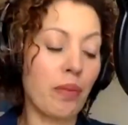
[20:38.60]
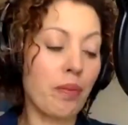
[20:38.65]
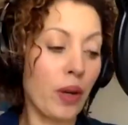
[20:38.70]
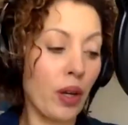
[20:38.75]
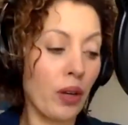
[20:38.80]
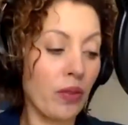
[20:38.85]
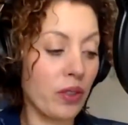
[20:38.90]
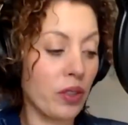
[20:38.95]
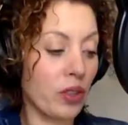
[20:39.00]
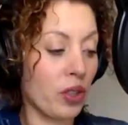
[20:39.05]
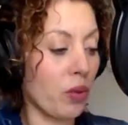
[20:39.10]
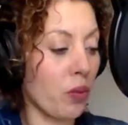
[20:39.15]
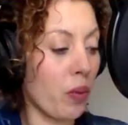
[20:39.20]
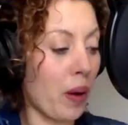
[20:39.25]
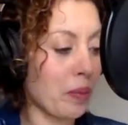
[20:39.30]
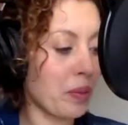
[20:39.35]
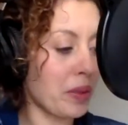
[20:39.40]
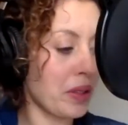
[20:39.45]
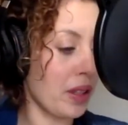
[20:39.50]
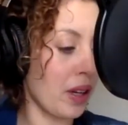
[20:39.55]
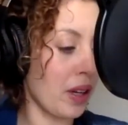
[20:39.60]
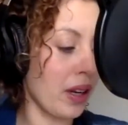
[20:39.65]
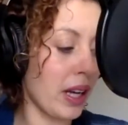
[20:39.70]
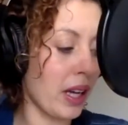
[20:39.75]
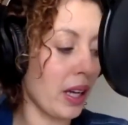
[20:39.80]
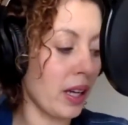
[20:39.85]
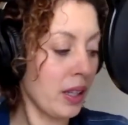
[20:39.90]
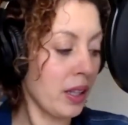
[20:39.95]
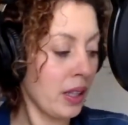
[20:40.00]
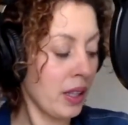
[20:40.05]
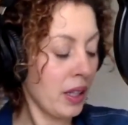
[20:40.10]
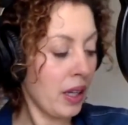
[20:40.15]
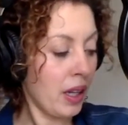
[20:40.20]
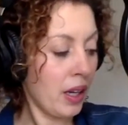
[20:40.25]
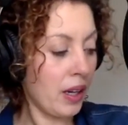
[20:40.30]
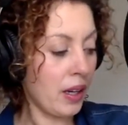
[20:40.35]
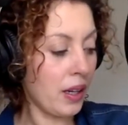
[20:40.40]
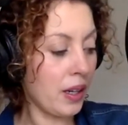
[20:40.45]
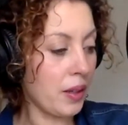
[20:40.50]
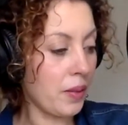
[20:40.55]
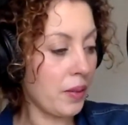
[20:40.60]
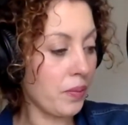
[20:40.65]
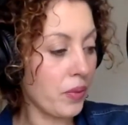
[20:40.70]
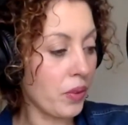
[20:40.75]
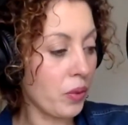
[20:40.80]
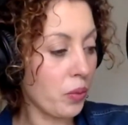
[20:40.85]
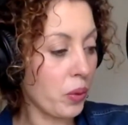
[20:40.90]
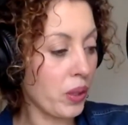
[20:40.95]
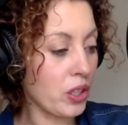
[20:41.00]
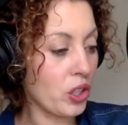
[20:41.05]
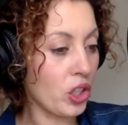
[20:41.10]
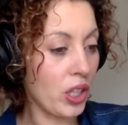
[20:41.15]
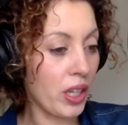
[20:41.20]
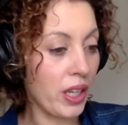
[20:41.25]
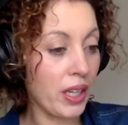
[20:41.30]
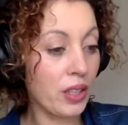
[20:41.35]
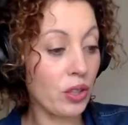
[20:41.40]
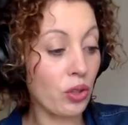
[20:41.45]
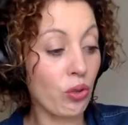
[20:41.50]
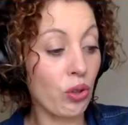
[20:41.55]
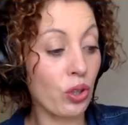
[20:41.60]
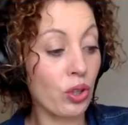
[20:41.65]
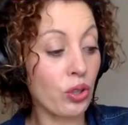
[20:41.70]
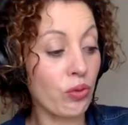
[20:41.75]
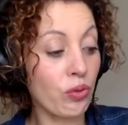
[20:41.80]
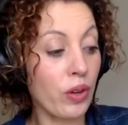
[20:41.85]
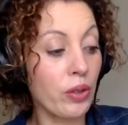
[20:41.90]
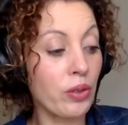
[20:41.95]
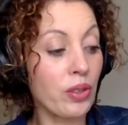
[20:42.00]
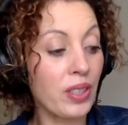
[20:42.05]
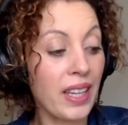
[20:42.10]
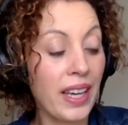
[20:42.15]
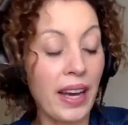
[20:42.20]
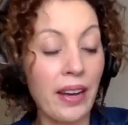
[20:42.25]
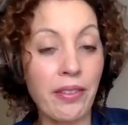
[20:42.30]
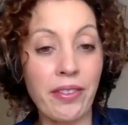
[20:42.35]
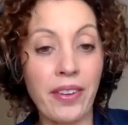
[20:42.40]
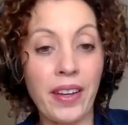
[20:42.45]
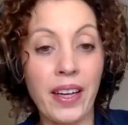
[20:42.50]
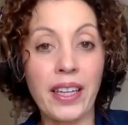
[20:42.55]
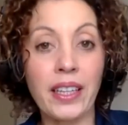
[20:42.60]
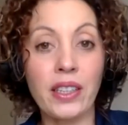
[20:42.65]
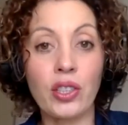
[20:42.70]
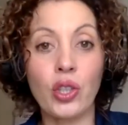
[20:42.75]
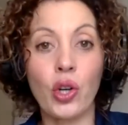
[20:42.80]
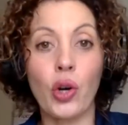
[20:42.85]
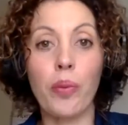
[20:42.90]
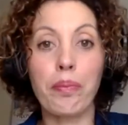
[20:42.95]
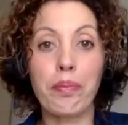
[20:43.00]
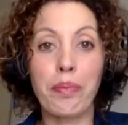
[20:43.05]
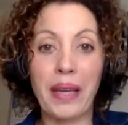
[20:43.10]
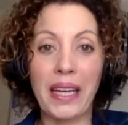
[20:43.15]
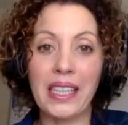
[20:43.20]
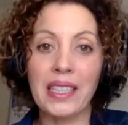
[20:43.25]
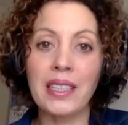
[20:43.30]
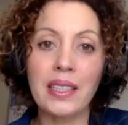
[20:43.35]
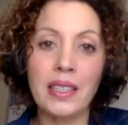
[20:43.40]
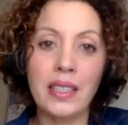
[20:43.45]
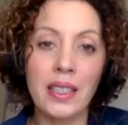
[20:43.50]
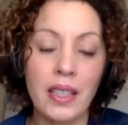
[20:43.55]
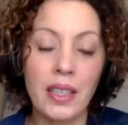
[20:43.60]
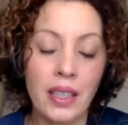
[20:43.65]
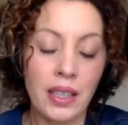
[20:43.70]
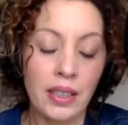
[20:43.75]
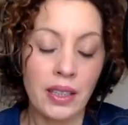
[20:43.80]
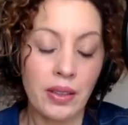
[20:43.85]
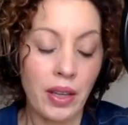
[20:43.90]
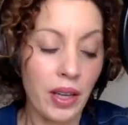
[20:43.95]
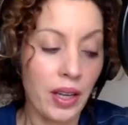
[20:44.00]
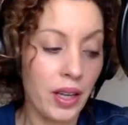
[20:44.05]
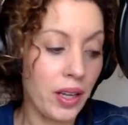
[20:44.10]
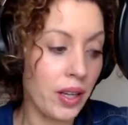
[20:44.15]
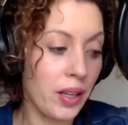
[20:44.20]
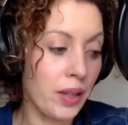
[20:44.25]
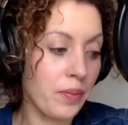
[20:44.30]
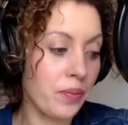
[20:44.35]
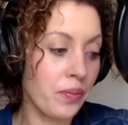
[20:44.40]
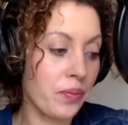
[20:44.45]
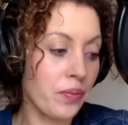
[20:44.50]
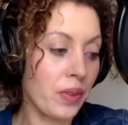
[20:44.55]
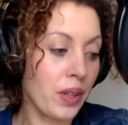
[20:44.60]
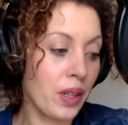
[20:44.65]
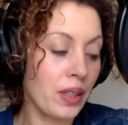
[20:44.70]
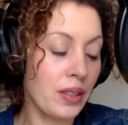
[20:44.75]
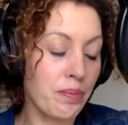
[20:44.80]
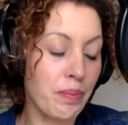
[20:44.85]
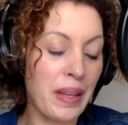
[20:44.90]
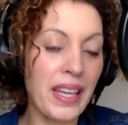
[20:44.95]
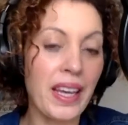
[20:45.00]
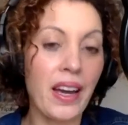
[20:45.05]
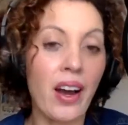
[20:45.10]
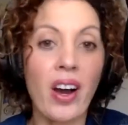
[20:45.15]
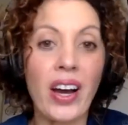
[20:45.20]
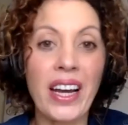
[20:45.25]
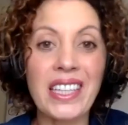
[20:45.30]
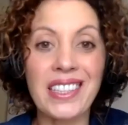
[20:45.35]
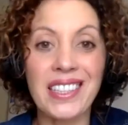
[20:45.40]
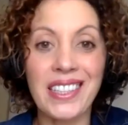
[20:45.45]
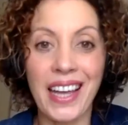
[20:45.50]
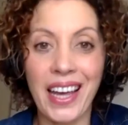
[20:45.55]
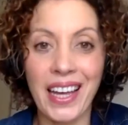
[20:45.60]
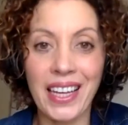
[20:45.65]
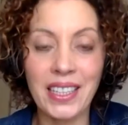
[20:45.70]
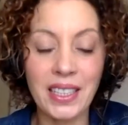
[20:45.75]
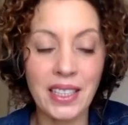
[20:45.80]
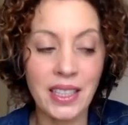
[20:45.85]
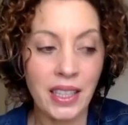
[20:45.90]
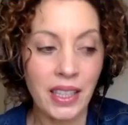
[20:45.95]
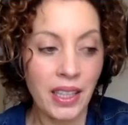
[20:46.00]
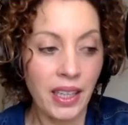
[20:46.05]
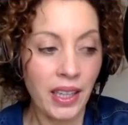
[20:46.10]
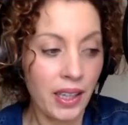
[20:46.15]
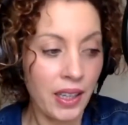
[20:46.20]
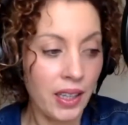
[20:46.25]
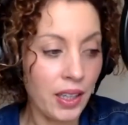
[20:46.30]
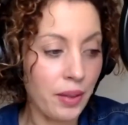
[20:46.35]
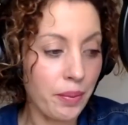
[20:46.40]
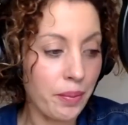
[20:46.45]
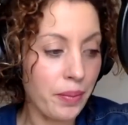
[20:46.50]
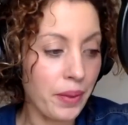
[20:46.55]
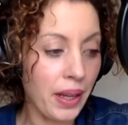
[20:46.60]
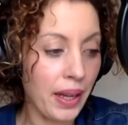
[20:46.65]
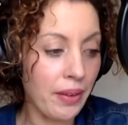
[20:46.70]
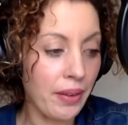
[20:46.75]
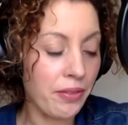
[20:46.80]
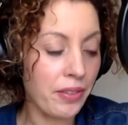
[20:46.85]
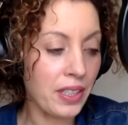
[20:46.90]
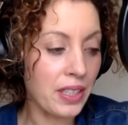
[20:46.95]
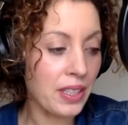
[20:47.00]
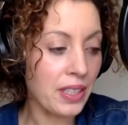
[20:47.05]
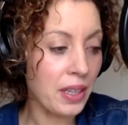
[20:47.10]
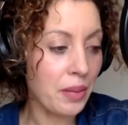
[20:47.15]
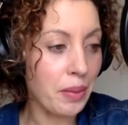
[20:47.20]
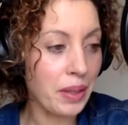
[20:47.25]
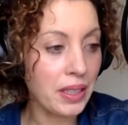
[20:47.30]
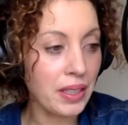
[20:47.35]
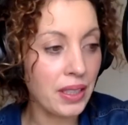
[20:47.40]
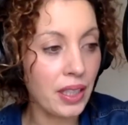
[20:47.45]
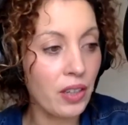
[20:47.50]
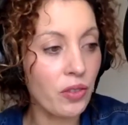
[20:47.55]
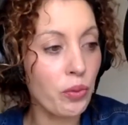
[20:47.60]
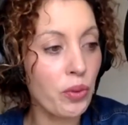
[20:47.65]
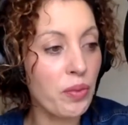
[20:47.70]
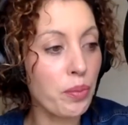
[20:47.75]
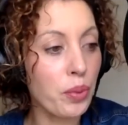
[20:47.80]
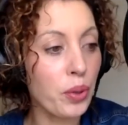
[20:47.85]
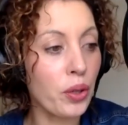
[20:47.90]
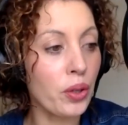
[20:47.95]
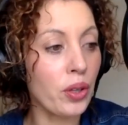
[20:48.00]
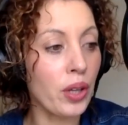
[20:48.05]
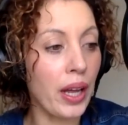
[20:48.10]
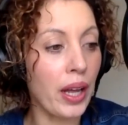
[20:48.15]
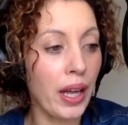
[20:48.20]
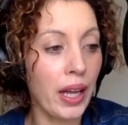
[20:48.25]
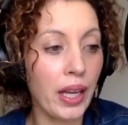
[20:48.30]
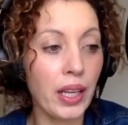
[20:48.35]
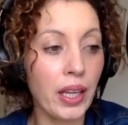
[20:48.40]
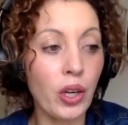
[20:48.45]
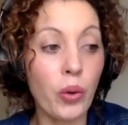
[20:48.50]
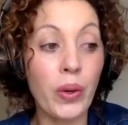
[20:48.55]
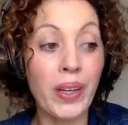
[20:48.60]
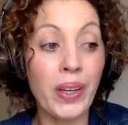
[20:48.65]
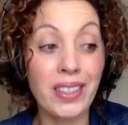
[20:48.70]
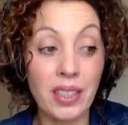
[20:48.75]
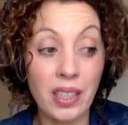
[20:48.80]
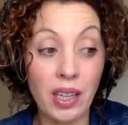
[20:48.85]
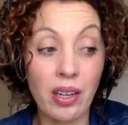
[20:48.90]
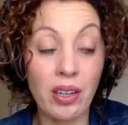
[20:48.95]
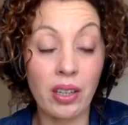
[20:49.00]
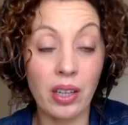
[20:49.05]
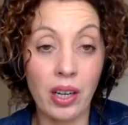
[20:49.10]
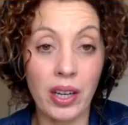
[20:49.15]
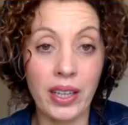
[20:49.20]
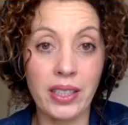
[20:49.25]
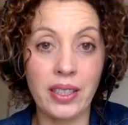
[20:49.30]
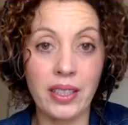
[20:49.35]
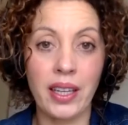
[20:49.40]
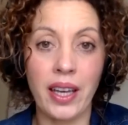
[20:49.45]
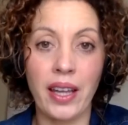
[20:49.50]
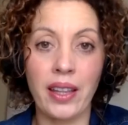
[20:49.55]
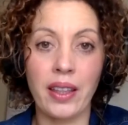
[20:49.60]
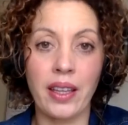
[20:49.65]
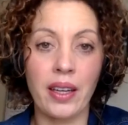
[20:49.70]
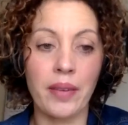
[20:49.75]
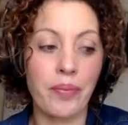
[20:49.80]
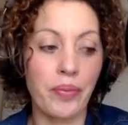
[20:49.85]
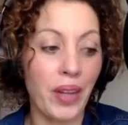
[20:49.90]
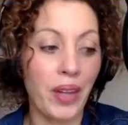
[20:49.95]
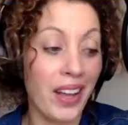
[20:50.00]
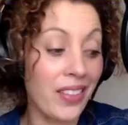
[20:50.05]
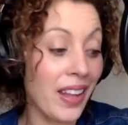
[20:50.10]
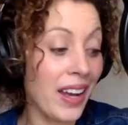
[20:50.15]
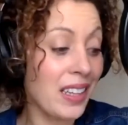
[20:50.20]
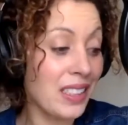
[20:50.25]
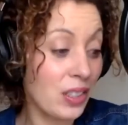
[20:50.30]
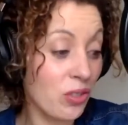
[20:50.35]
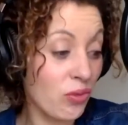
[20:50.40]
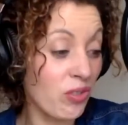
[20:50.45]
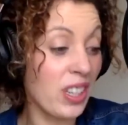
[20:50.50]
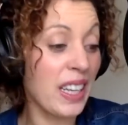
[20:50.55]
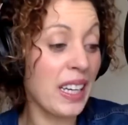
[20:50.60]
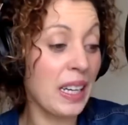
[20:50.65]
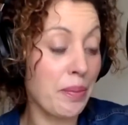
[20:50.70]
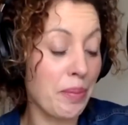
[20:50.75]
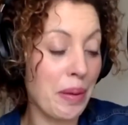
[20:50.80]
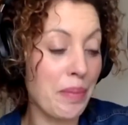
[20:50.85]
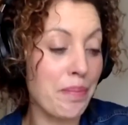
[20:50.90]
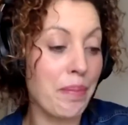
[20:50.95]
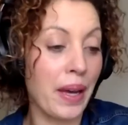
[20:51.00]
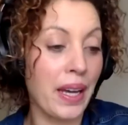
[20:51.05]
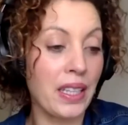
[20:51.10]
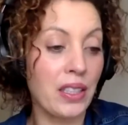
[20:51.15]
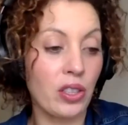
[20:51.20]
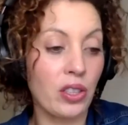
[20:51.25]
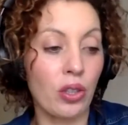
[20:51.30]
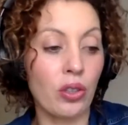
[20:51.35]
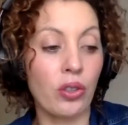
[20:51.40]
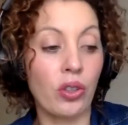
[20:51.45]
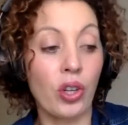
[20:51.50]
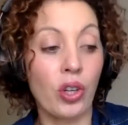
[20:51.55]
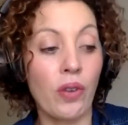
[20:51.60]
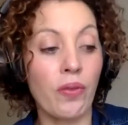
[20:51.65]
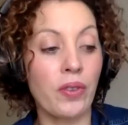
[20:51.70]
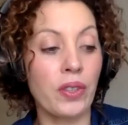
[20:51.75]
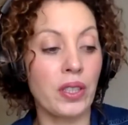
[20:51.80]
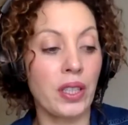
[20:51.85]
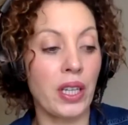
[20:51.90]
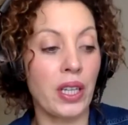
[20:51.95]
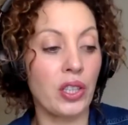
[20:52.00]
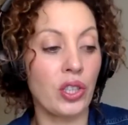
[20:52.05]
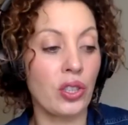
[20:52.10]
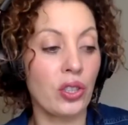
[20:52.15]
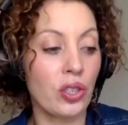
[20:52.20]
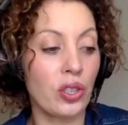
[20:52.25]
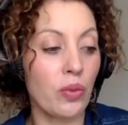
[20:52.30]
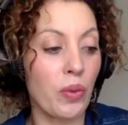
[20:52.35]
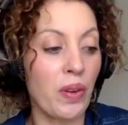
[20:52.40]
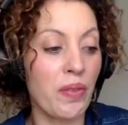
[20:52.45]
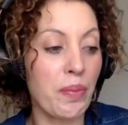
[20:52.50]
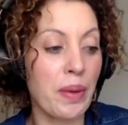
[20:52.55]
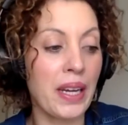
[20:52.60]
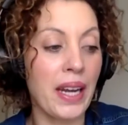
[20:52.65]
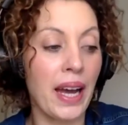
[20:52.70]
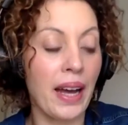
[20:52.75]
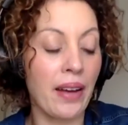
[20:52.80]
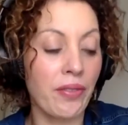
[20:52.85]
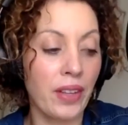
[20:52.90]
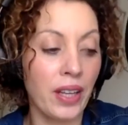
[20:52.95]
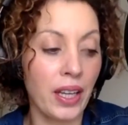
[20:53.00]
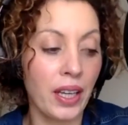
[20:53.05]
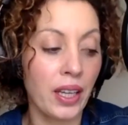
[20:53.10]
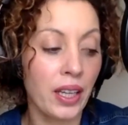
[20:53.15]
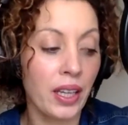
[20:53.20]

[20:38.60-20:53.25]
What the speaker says: over to the website, which is crossroadscafe.biz, BIZ. And Felicity and myself, we put a quick start guide together. And that's really been based on the conversations that we've been having